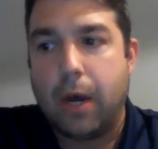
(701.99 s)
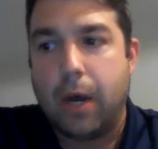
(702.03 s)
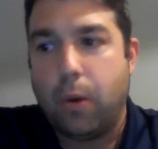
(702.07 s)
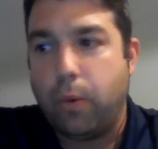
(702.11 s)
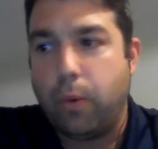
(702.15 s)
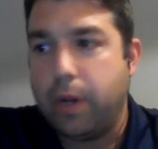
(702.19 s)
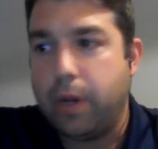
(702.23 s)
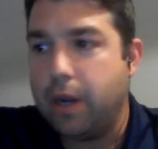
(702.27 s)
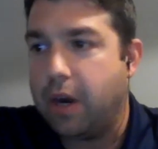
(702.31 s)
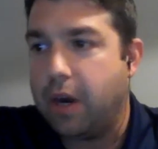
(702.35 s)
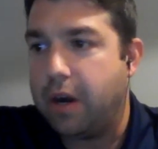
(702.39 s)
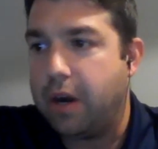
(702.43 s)

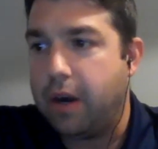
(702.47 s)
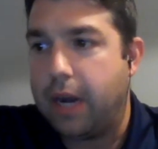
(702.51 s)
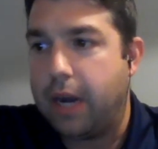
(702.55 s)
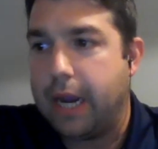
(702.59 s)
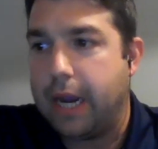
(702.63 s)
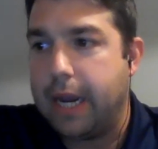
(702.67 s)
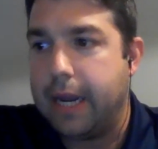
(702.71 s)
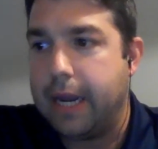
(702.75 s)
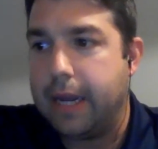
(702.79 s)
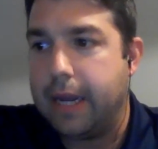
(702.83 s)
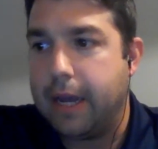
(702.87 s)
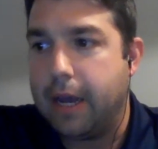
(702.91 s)
We are
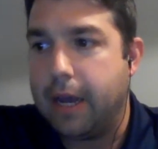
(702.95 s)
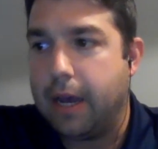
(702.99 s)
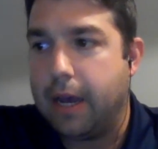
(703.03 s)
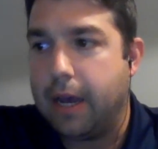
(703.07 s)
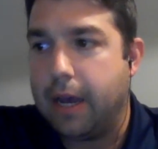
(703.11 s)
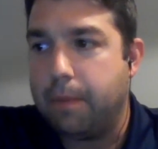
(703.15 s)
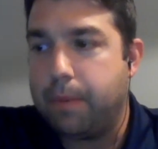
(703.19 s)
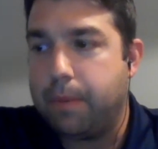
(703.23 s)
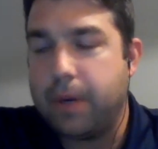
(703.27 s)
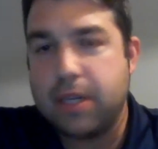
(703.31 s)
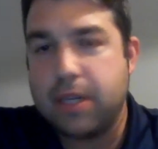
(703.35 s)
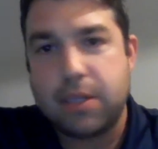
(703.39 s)

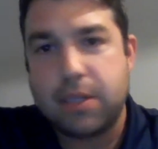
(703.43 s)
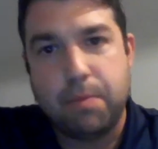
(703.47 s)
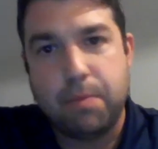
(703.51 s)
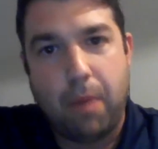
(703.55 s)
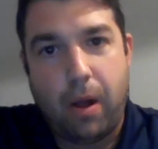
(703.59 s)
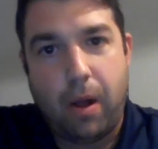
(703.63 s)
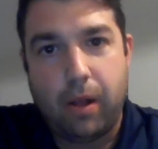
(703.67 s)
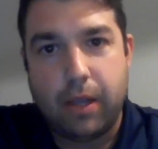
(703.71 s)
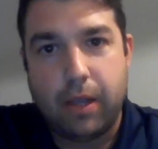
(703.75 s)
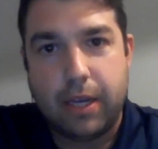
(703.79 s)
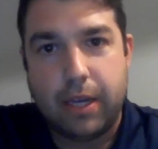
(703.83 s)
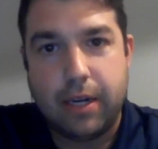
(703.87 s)
a pretty
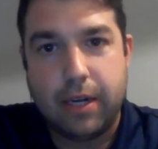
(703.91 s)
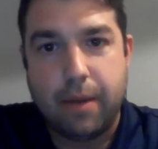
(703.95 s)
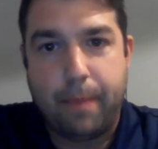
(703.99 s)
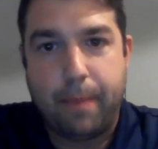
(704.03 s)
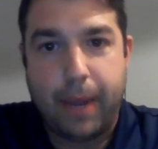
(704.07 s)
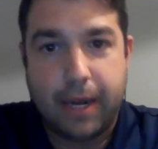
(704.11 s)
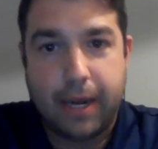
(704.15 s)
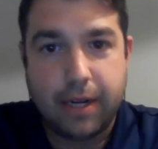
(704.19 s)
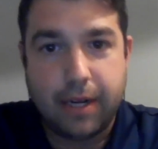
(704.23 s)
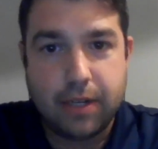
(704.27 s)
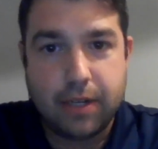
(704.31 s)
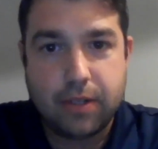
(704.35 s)
small
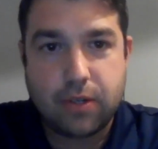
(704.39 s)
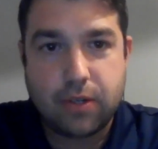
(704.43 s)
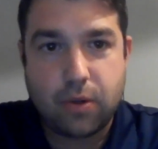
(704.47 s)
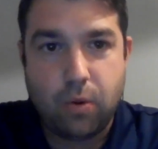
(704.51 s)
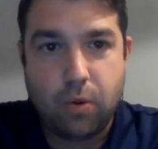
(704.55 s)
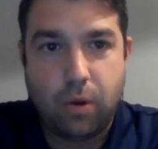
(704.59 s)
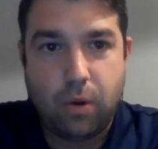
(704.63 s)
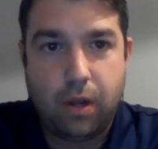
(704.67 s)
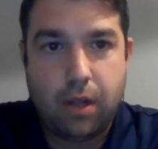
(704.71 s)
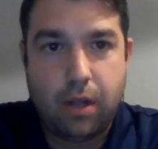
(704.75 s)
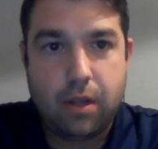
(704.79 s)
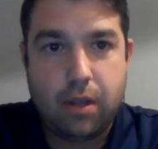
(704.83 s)
independent
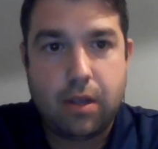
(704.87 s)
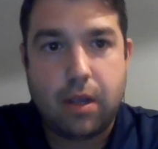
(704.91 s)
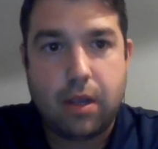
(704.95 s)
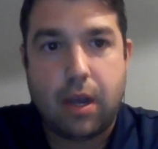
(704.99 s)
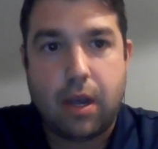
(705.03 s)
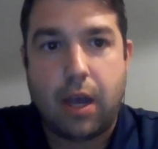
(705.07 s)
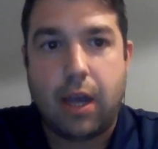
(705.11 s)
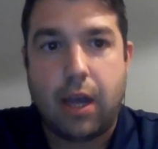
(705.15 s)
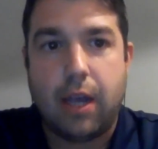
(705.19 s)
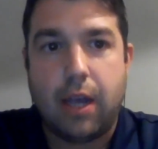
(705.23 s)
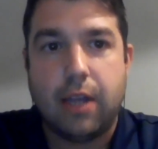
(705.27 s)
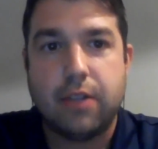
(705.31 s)
school.
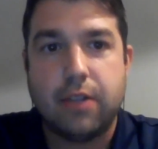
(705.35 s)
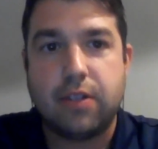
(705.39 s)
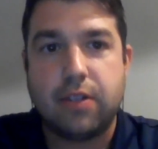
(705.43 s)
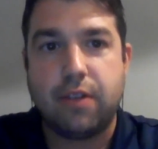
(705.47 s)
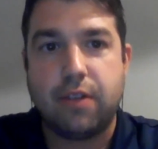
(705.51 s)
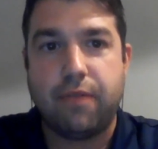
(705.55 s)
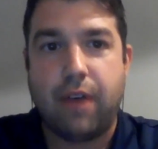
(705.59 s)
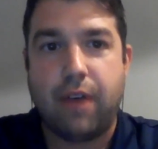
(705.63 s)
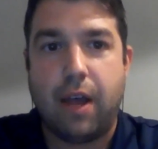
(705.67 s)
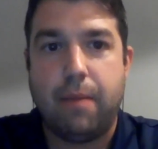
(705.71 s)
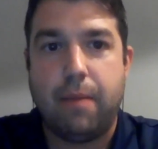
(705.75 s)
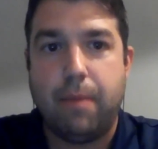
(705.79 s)
As
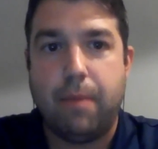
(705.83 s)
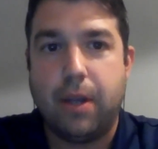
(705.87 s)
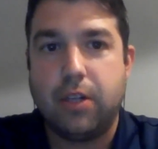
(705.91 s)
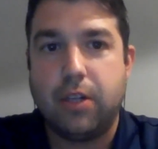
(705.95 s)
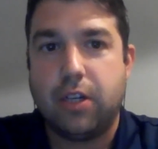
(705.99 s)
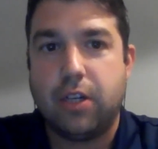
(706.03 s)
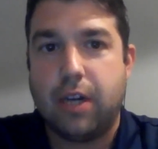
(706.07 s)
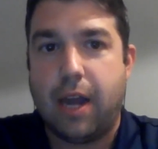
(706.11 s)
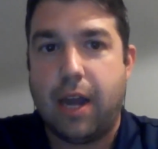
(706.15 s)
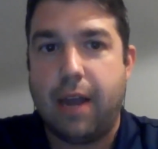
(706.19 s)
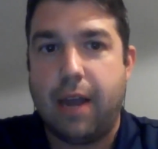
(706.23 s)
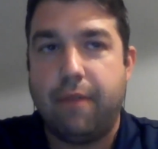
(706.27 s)
Stefan
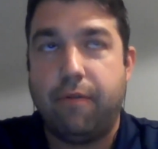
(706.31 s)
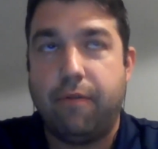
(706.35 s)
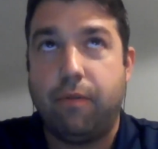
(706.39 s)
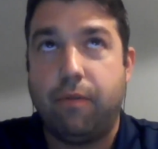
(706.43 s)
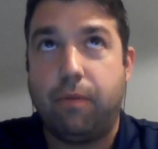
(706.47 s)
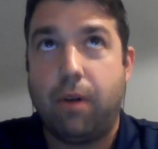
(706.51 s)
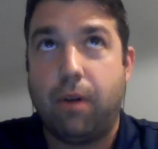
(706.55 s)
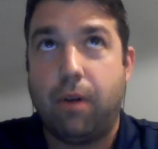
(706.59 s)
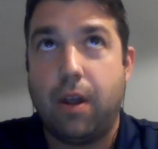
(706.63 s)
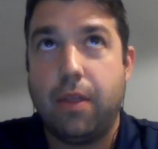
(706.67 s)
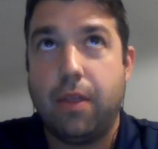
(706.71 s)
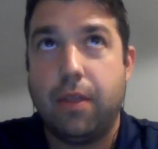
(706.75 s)
mentioned, I've
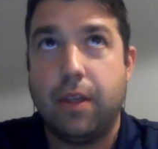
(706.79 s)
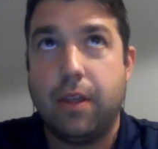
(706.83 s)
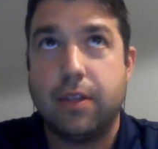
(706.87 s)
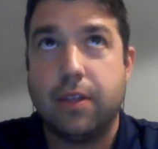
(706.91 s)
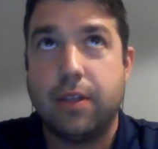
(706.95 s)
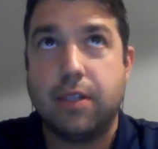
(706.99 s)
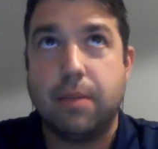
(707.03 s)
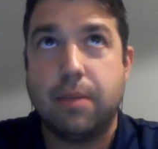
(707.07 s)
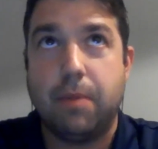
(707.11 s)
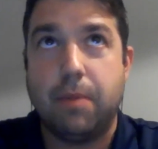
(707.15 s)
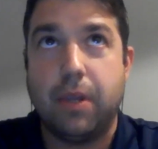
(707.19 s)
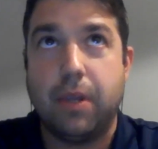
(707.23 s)
run the
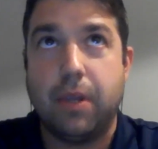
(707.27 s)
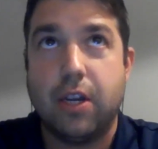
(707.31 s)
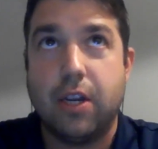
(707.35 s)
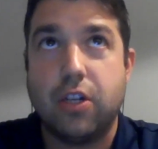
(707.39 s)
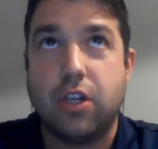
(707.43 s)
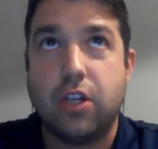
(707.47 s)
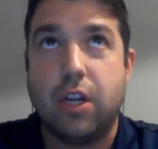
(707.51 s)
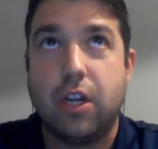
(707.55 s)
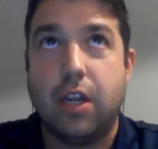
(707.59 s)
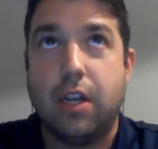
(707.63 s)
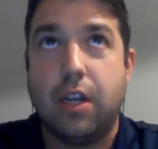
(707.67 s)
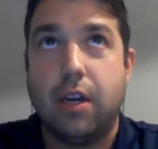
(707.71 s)

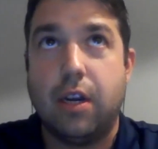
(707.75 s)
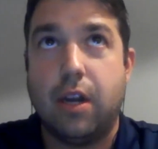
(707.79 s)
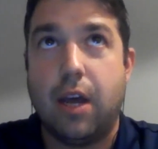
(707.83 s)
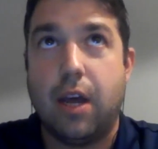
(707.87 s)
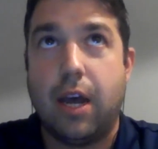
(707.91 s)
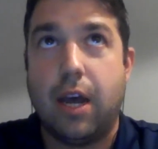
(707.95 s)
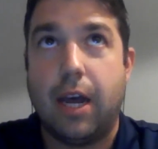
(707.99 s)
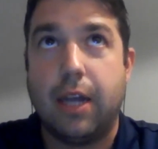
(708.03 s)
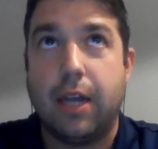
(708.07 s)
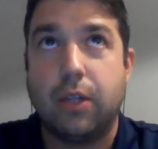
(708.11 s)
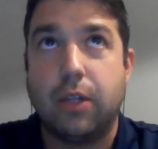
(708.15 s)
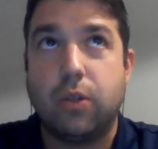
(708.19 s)
simulation
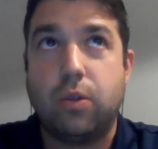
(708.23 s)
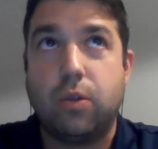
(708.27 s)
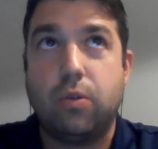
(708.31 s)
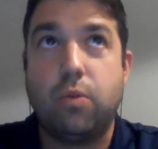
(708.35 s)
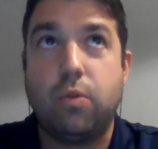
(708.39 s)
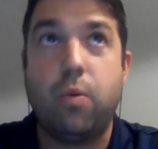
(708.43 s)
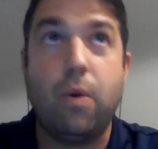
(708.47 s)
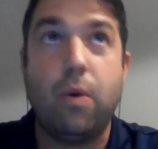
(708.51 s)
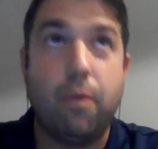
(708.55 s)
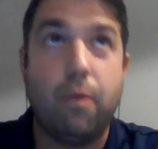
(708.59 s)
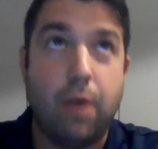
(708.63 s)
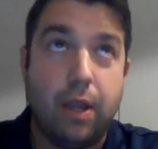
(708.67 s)

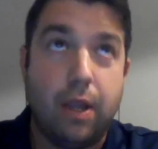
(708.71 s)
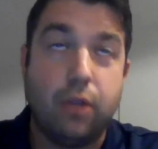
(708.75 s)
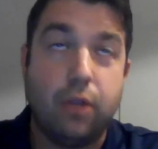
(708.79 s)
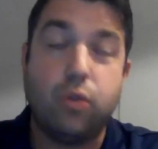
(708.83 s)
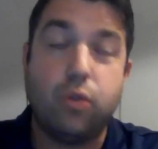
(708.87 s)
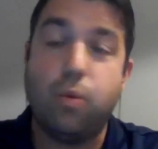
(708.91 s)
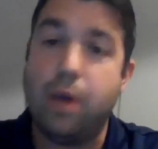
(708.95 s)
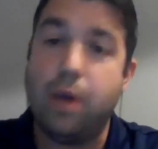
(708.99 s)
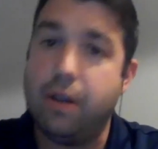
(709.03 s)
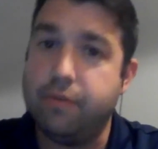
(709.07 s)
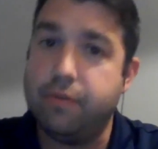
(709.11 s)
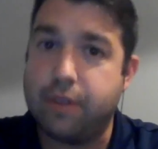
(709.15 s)
in
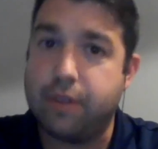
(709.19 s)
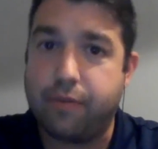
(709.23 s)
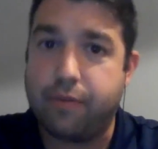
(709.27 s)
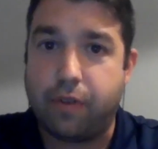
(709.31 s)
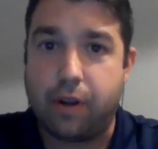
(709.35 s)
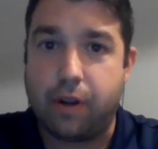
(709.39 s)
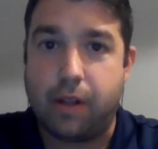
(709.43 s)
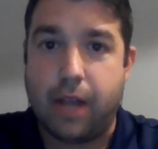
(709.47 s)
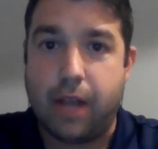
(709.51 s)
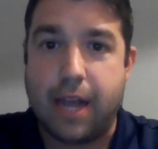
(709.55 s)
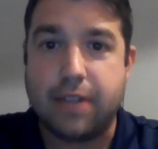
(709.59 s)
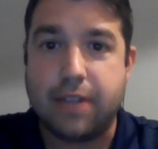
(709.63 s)
12
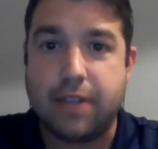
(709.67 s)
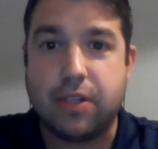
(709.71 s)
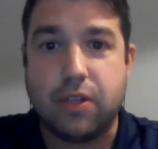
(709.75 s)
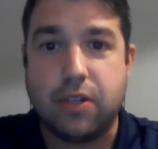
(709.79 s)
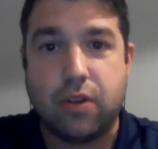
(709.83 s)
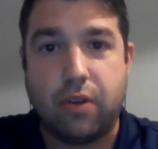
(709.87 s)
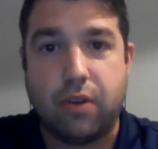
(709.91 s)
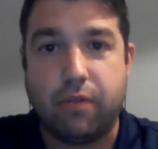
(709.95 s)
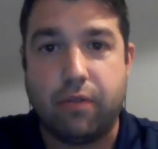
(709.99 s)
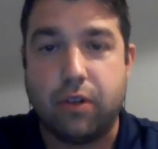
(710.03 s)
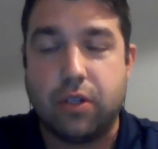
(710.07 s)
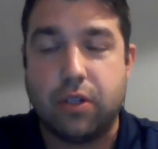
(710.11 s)
different classes
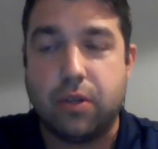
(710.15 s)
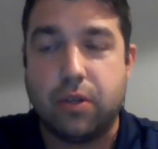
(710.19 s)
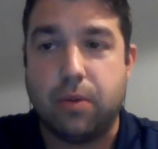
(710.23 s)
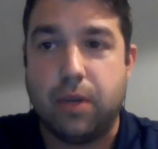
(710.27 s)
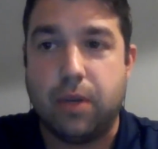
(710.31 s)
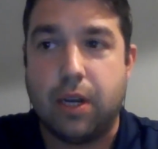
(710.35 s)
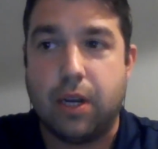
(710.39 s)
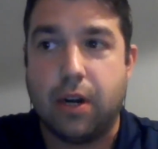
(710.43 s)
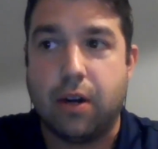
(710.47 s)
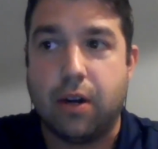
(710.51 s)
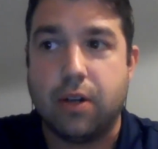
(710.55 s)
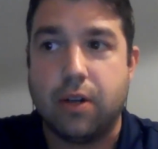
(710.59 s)
over 2
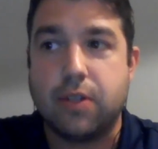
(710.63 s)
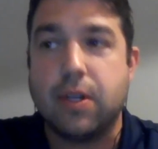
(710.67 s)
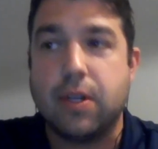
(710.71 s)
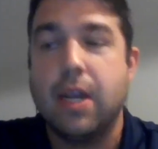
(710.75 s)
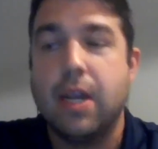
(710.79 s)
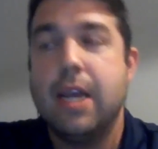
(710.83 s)
years,